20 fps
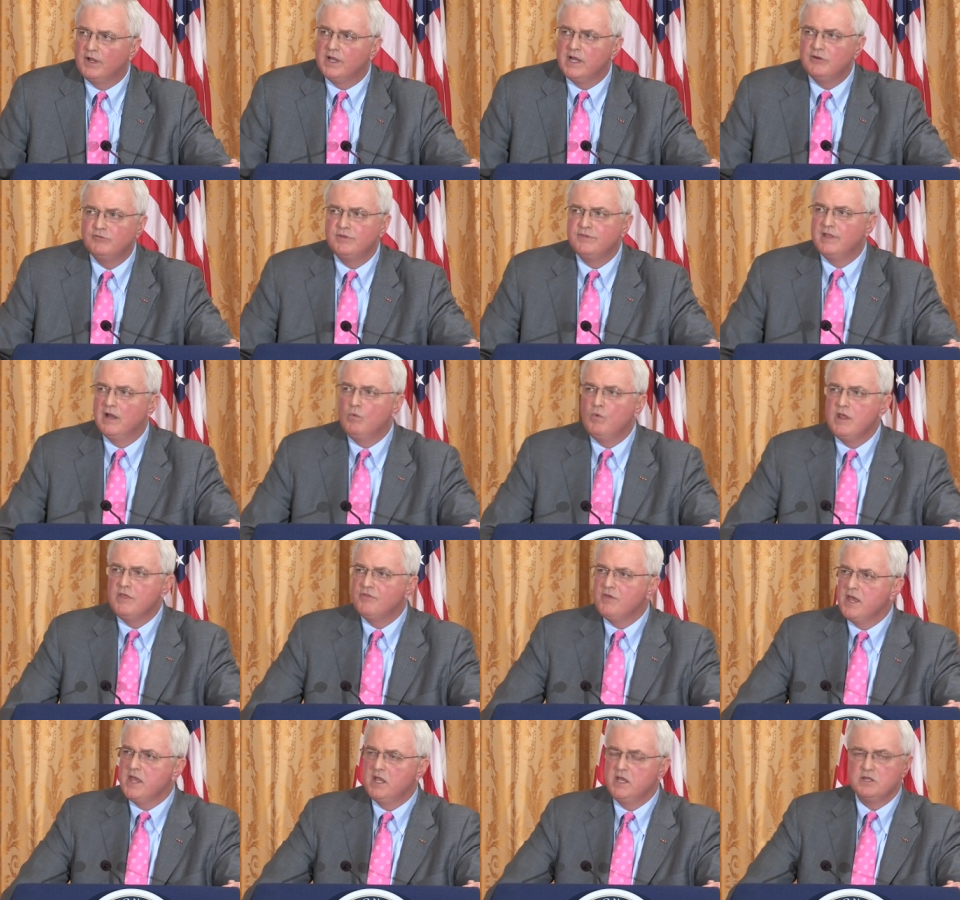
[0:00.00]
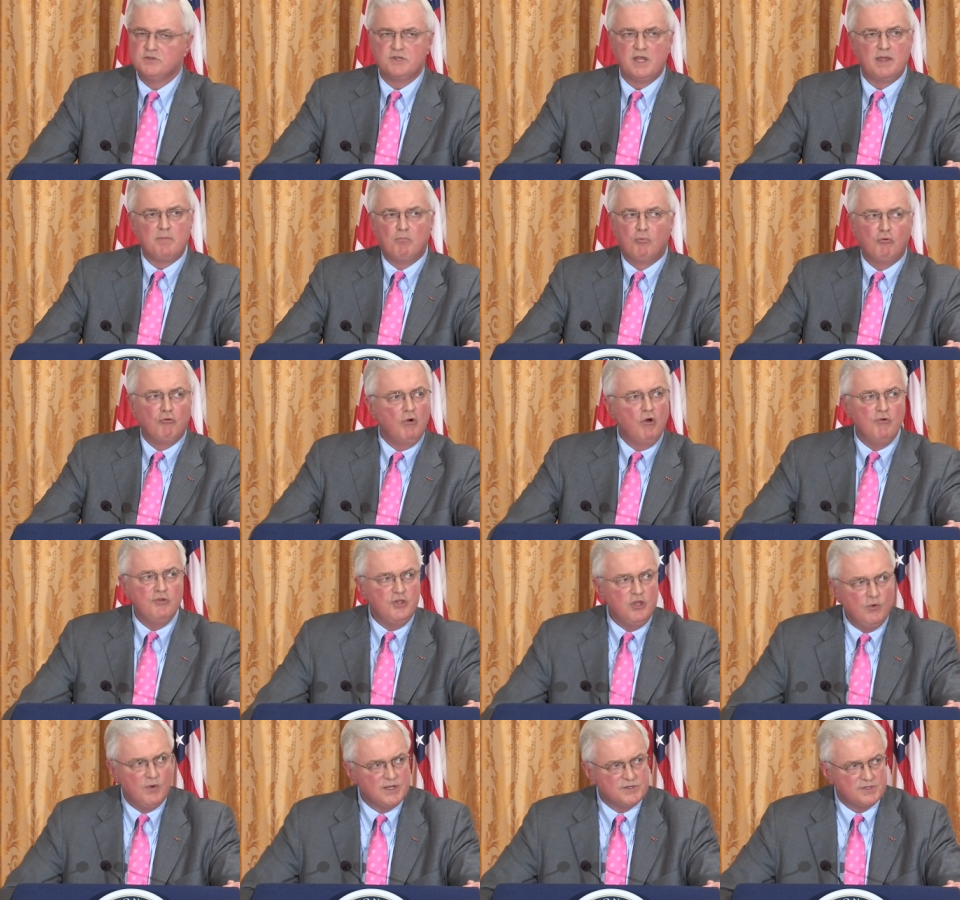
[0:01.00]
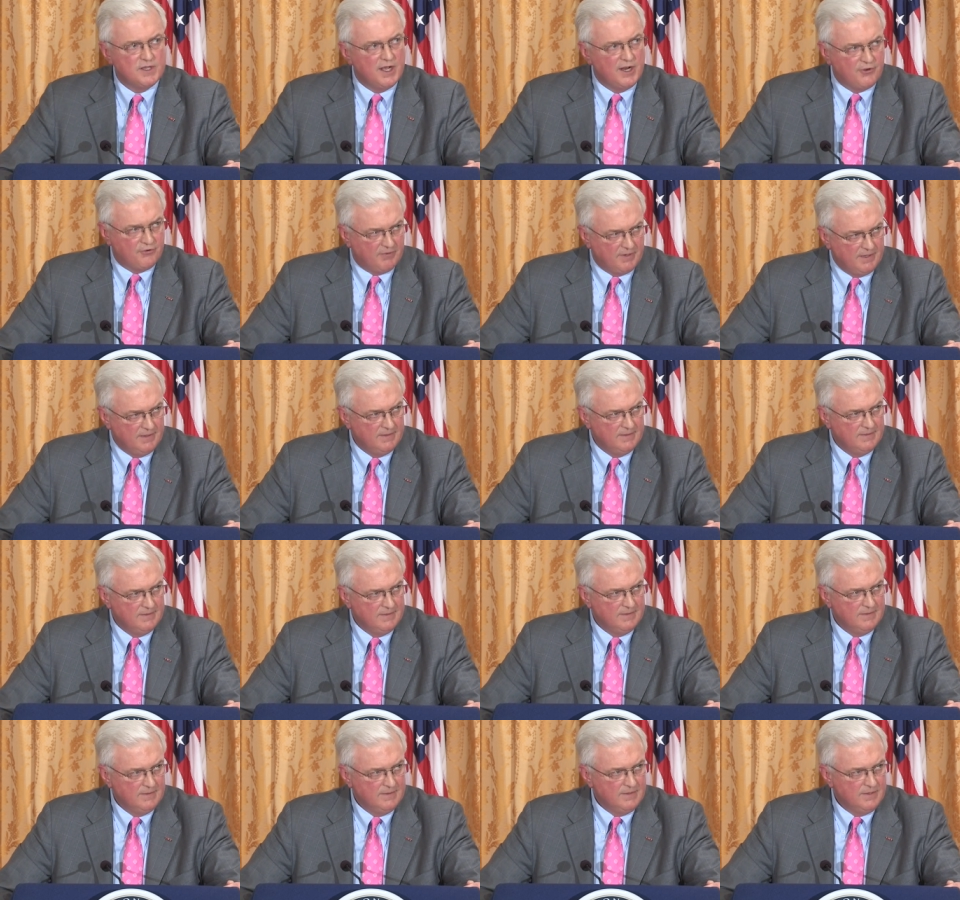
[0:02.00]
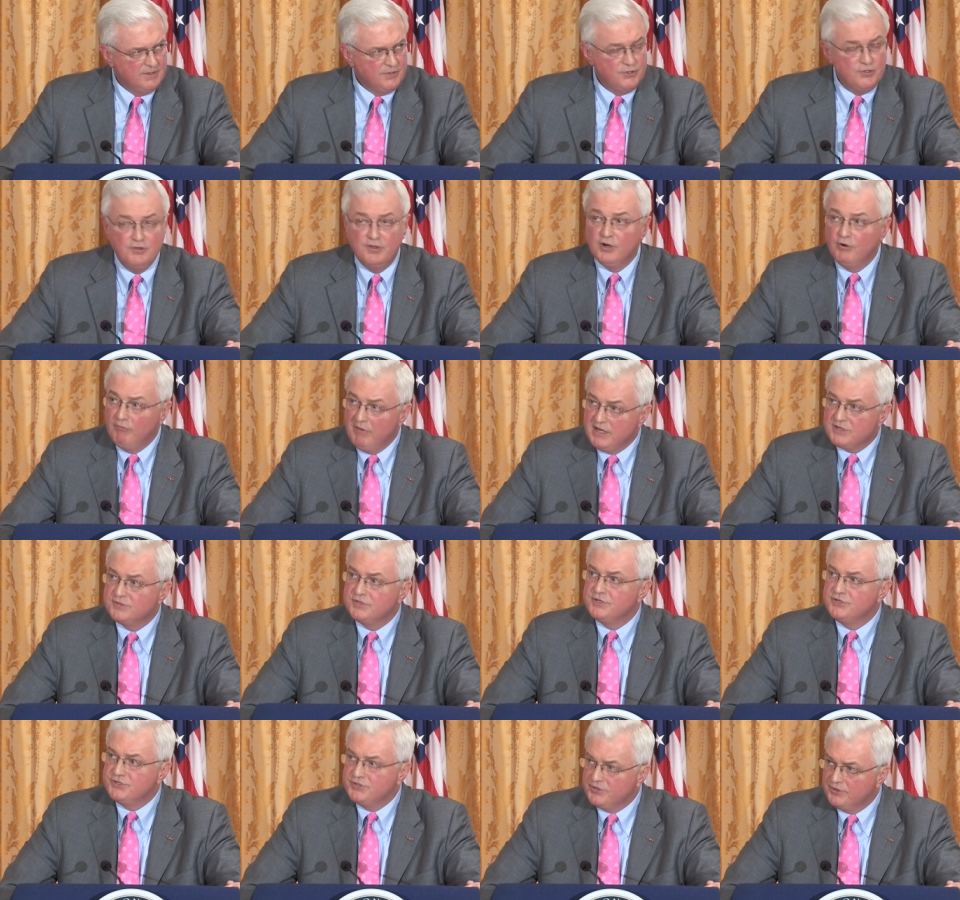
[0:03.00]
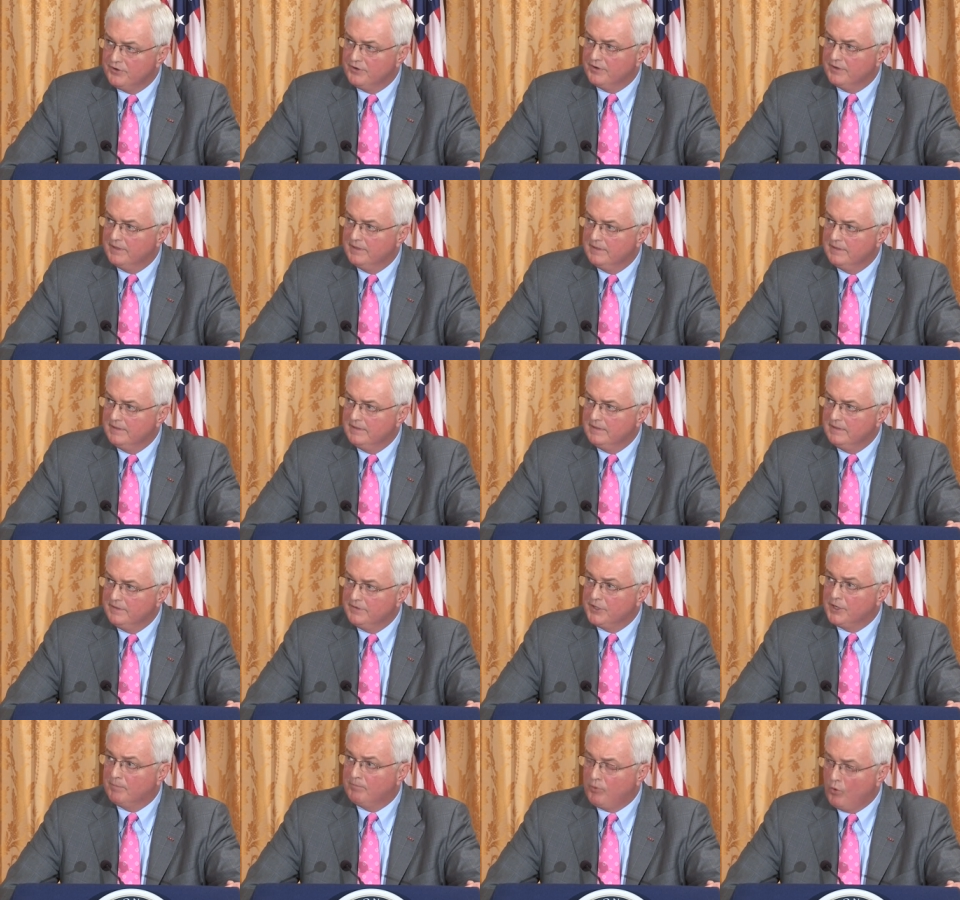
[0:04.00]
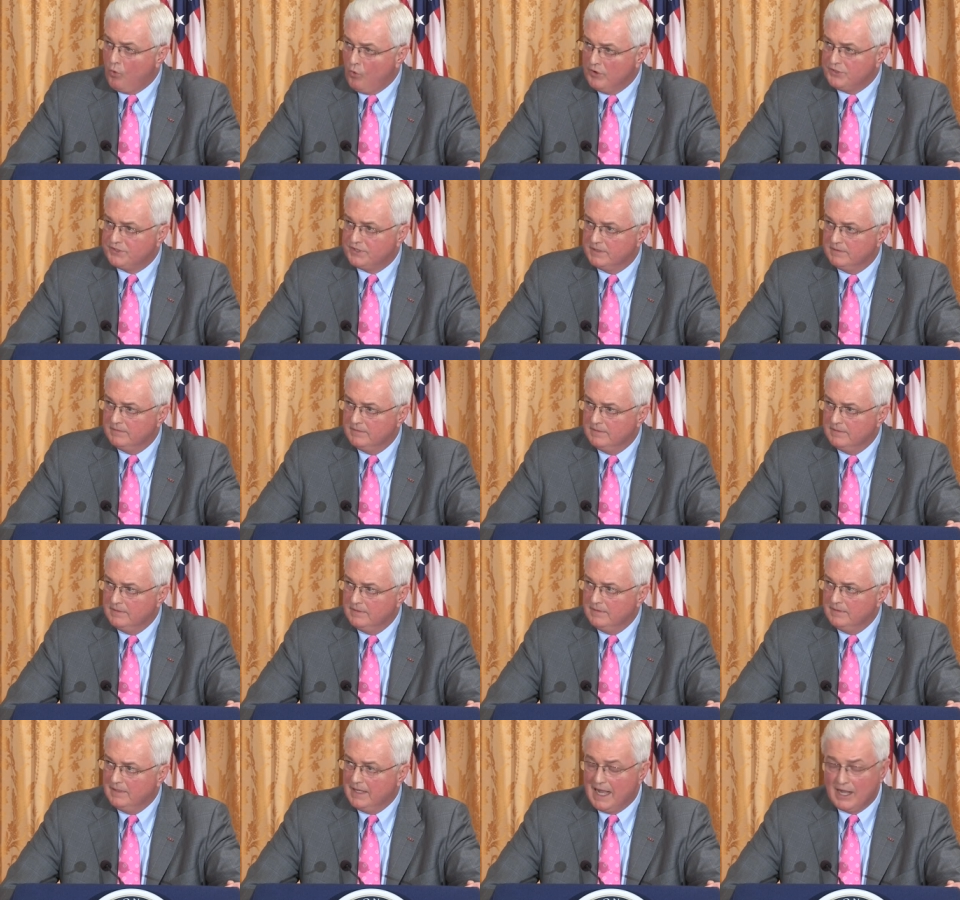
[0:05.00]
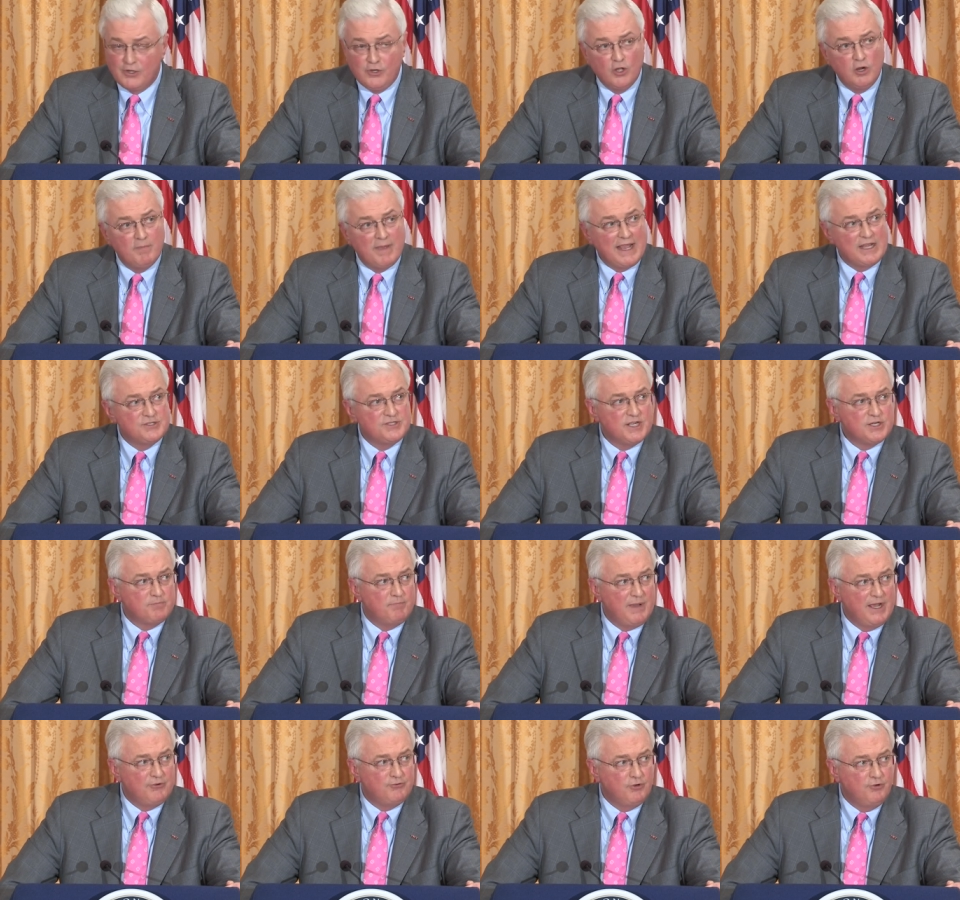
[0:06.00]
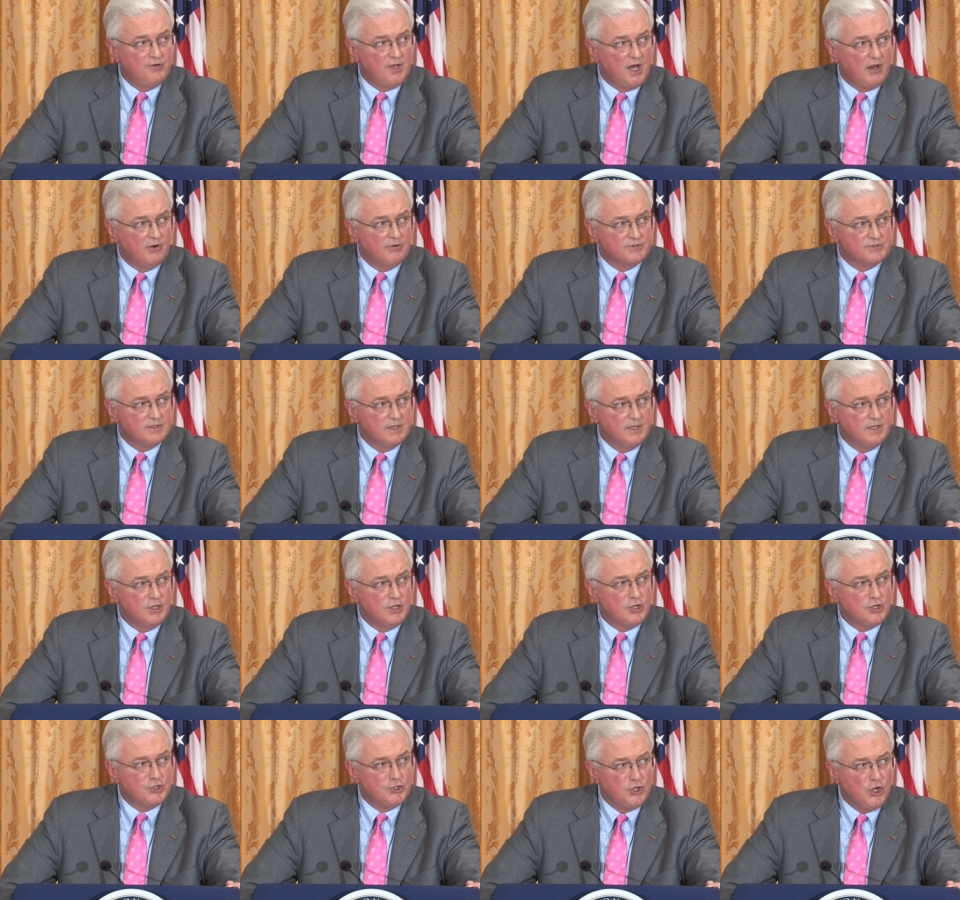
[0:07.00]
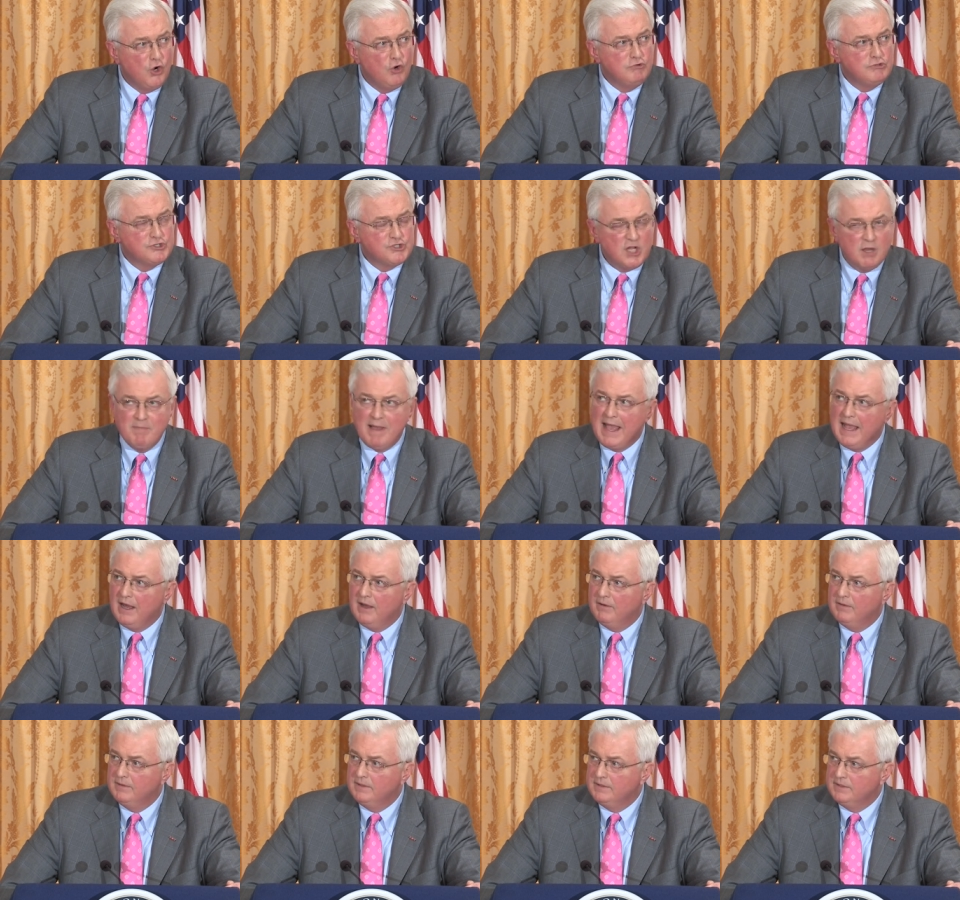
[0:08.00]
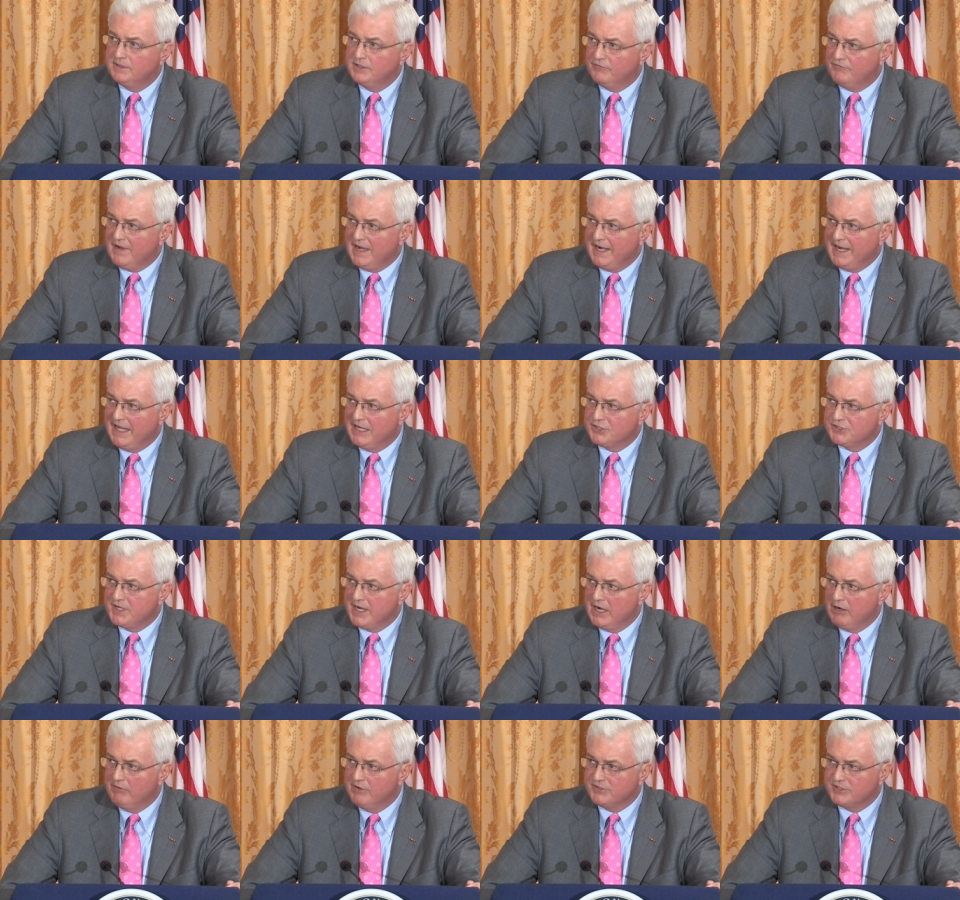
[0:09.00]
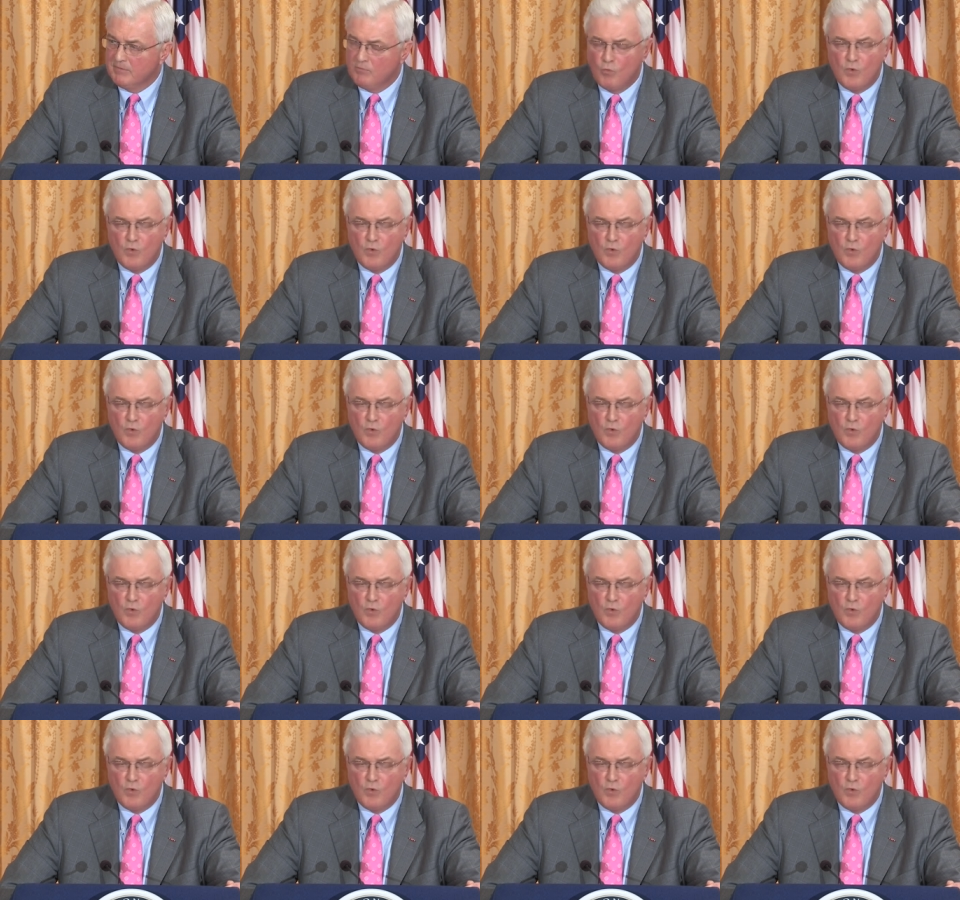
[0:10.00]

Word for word: a country that we think is a pro-U.S. country, you can rest assured that a portion, I call them excess petrodollars, goes somehow to finance terrorism.